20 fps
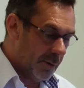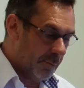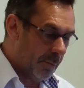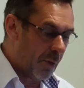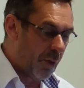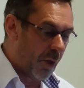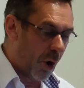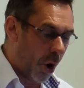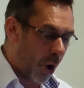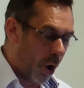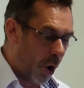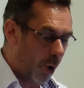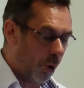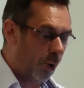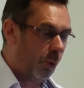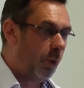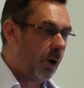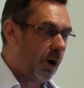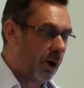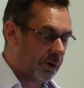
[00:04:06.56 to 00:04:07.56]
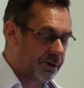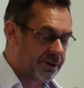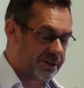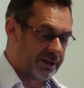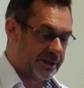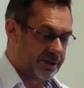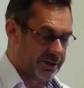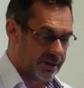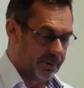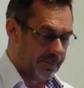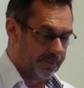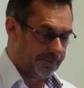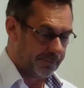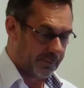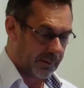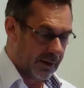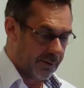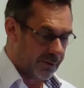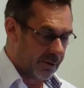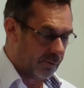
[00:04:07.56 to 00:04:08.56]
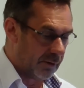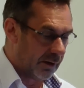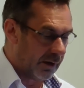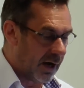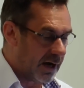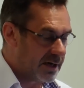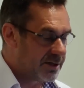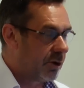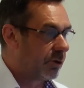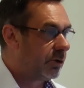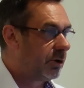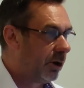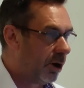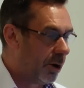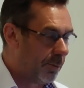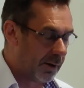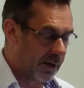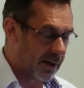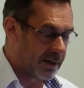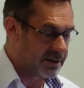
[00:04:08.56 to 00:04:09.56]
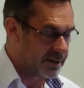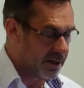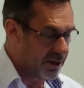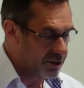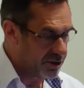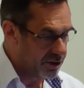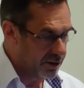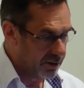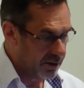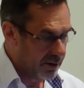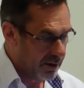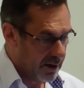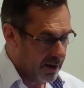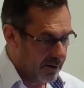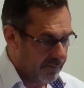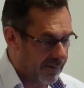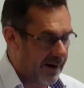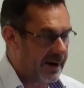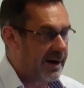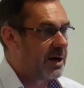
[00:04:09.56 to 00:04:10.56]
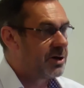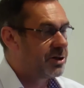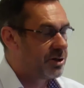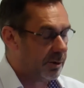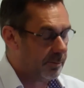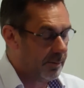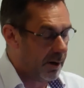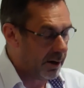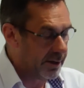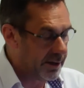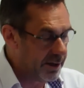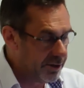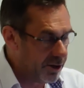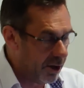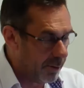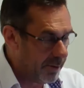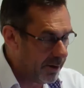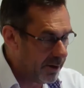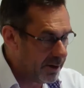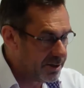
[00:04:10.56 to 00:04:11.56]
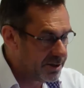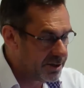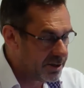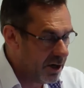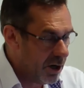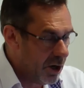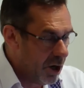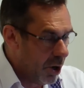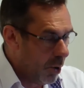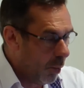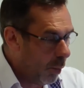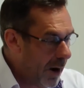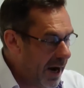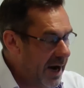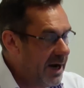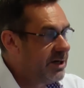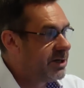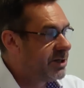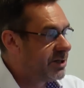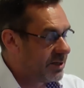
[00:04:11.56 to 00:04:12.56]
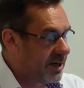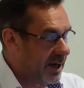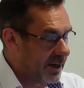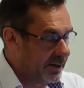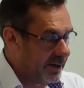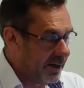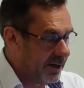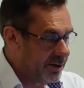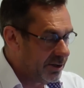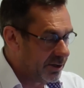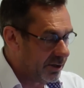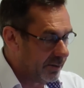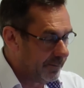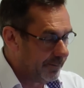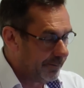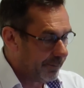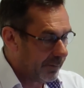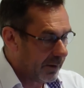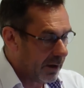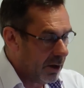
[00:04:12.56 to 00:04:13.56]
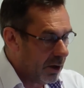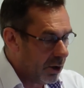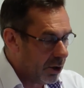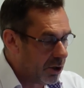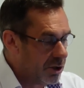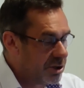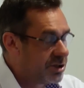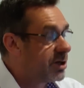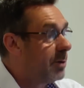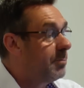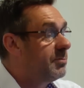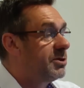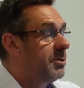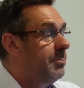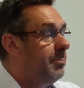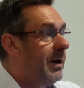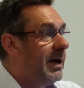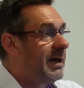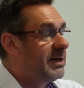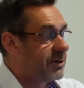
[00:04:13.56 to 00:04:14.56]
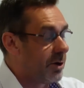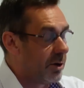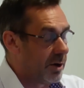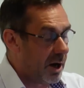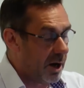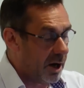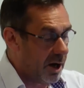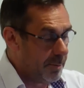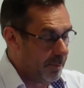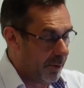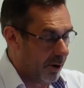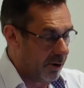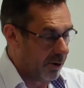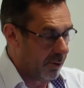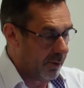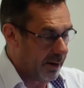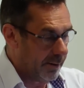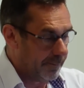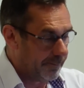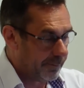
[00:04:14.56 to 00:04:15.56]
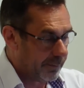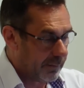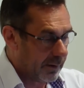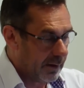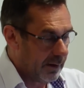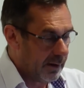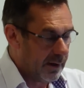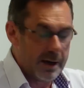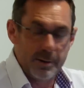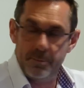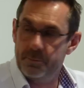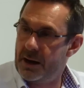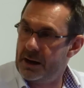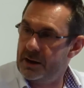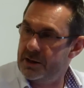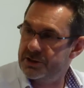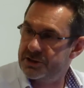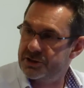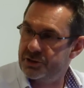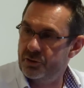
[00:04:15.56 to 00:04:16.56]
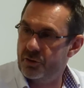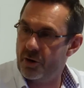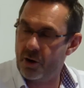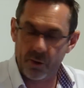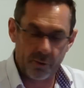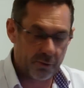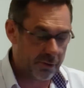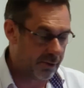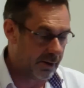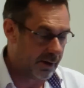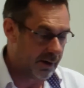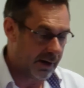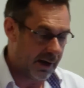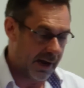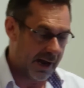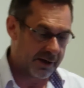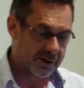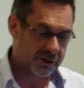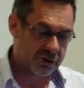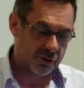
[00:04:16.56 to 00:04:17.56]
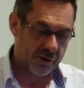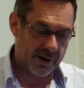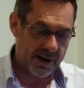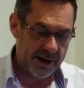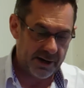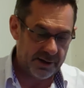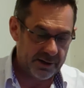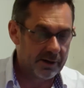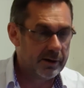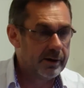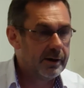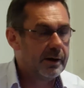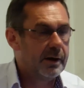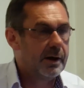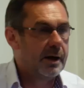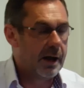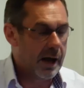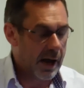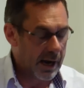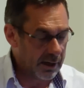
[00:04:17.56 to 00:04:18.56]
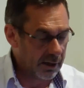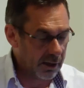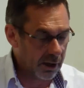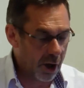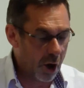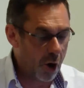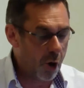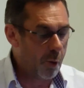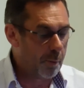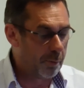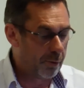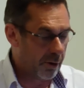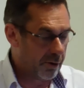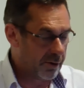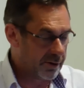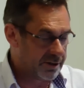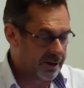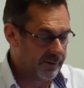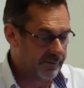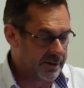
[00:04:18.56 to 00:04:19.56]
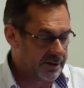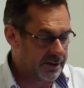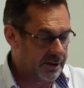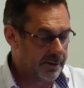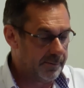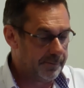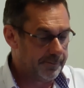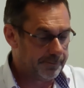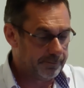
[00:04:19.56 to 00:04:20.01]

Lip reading: but the whole world system that relies on globalization, financial market dominance, wage stagnation, consumption based on high borrowing, imbalanced growth and trade, and low productivity.